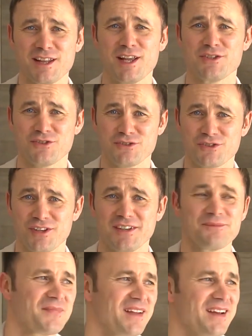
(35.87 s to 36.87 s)
Legendary.
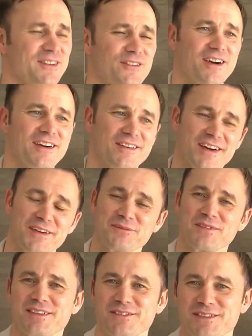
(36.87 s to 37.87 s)
Right, okay,
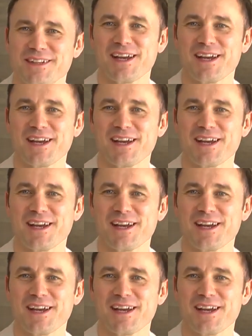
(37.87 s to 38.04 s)
let's